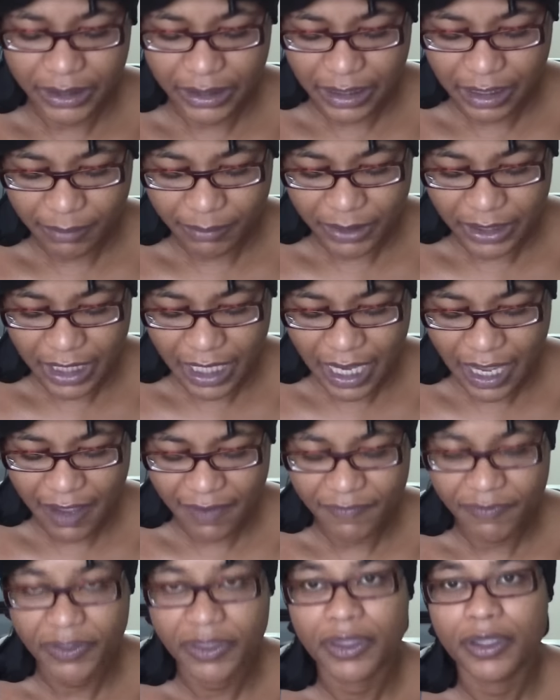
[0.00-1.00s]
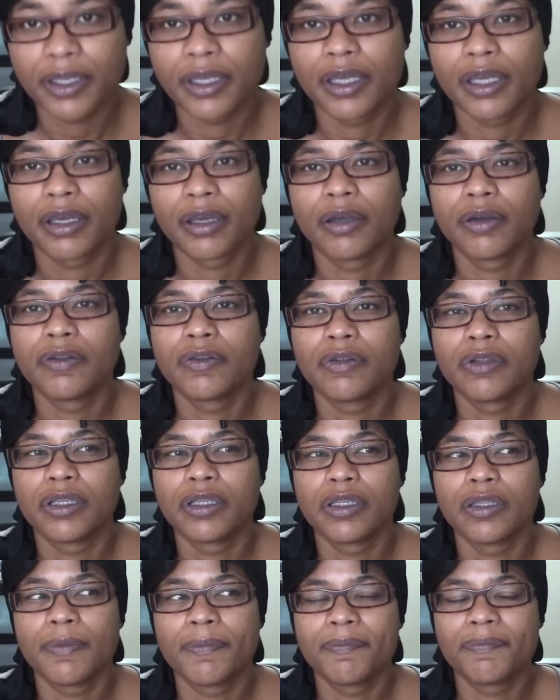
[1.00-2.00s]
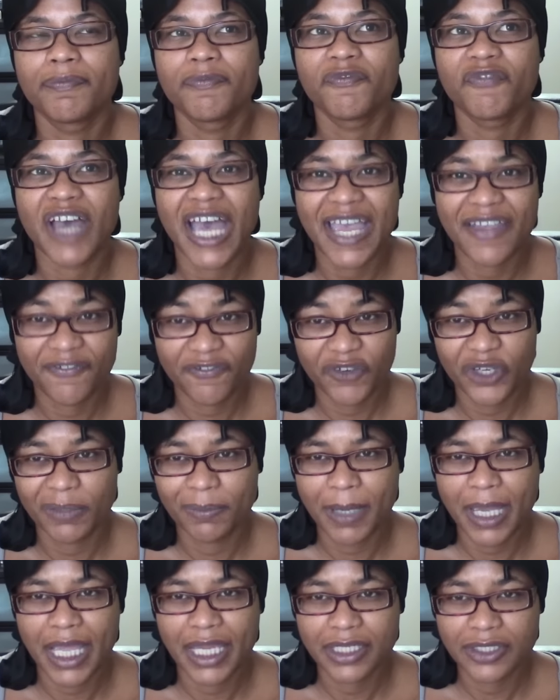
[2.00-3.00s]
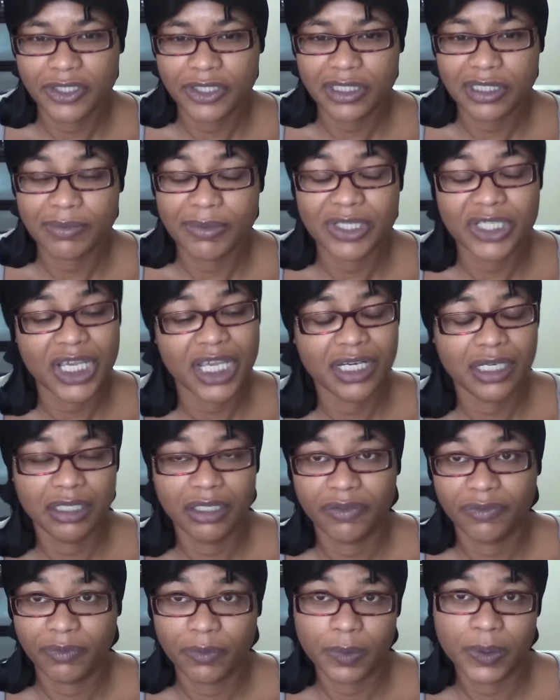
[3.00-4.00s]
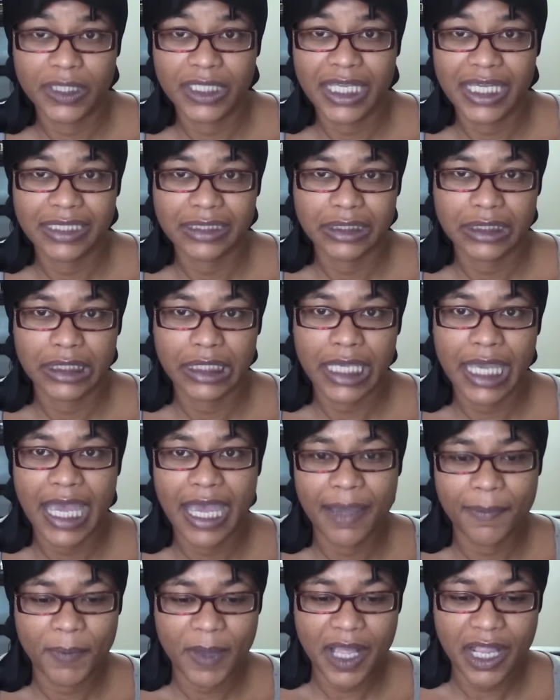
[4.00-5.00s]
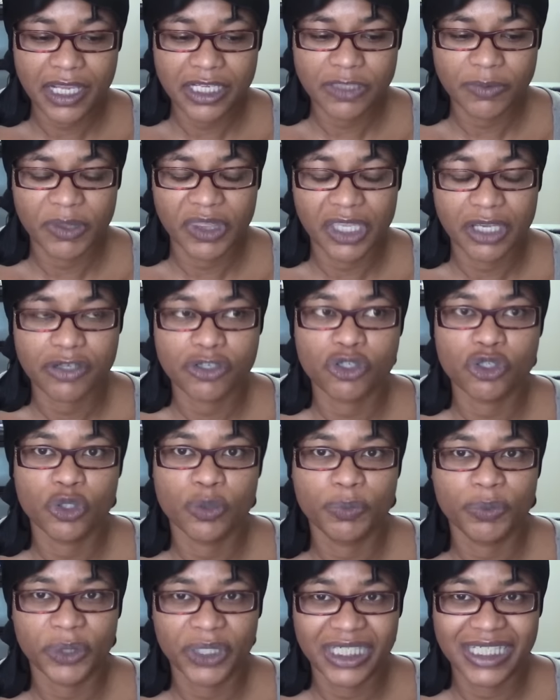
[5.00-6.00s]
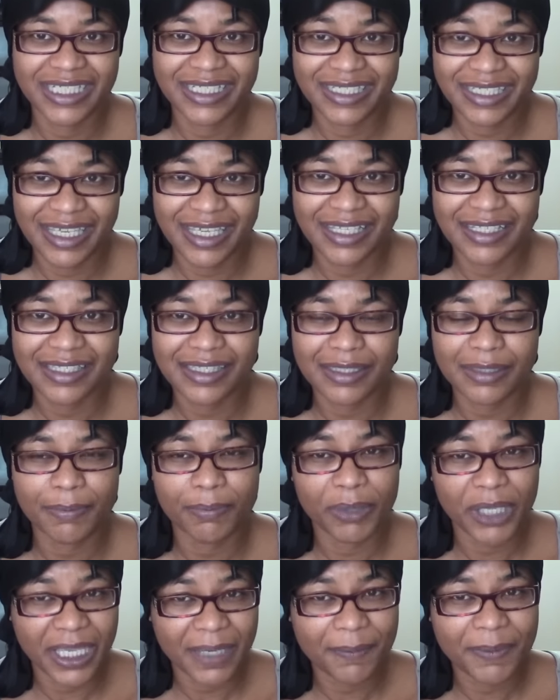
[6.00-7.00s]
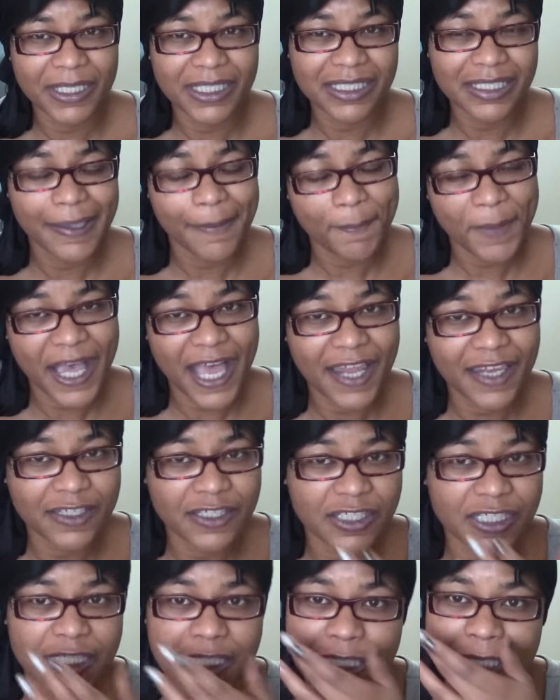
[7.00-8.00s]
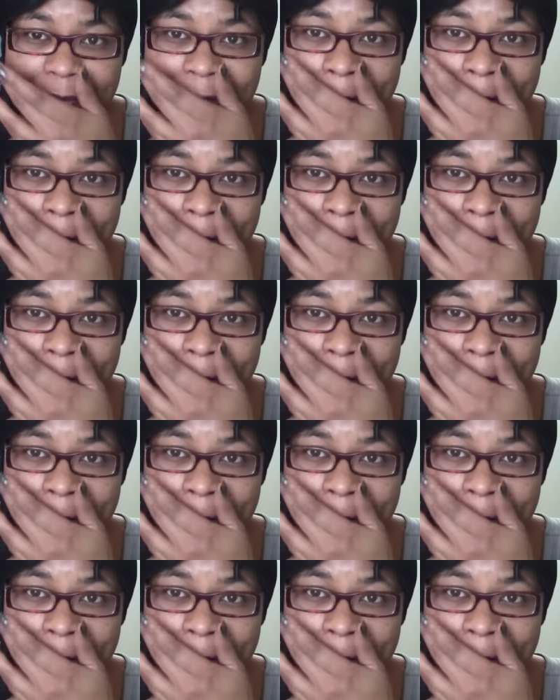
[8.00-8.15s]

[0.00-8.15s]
down, but they have the five free polishes, which I didn't even realize that they had polish, but they're super intense pigmented polishes